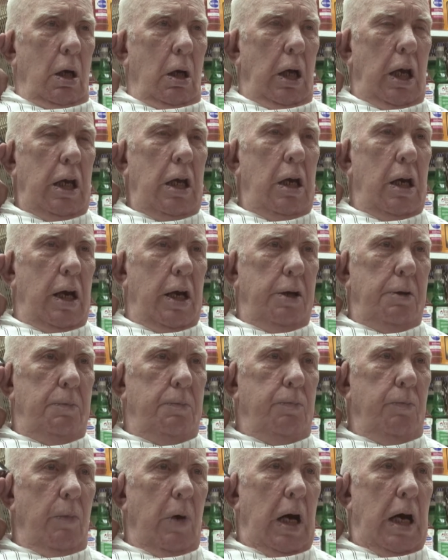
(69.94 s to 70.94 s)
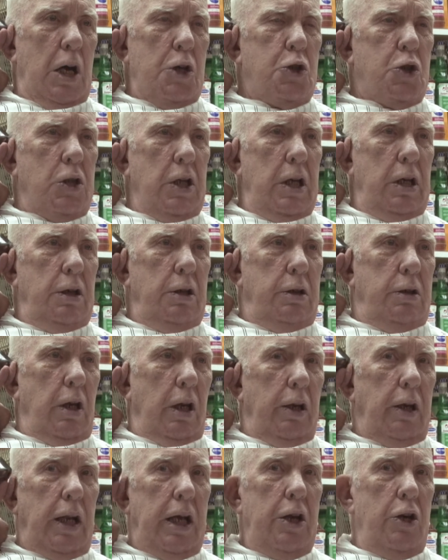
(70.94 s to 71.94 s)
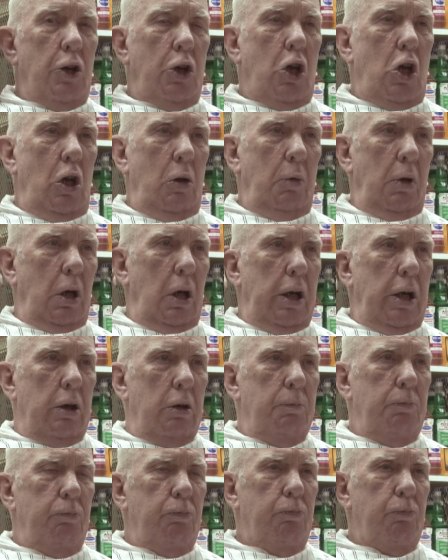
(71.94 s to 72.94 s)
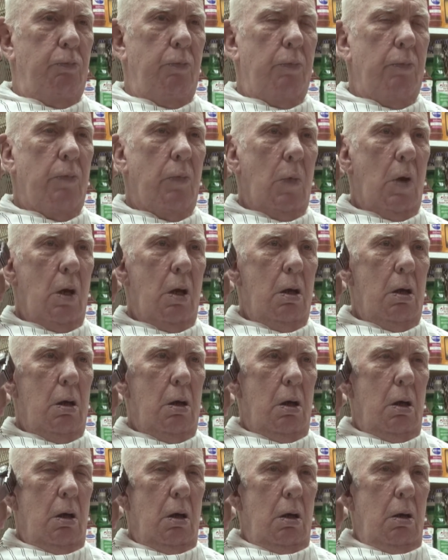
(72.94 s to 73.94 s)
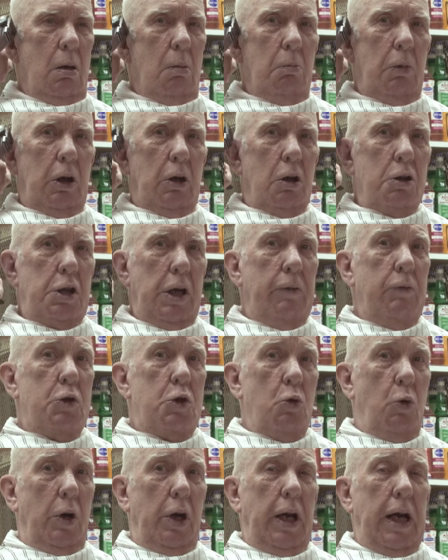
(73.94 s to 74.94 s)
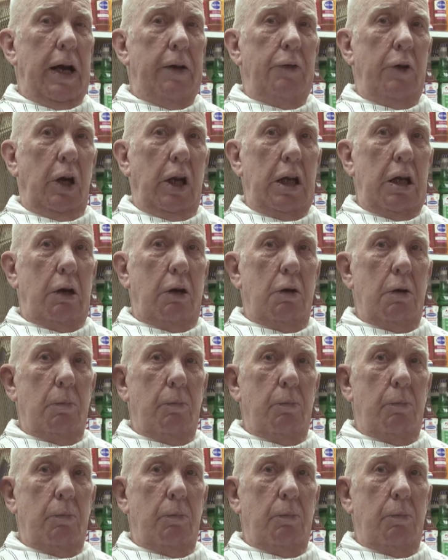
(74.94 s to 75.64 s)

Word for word: He had isolated the lead accumulator because it was the one that had the leak.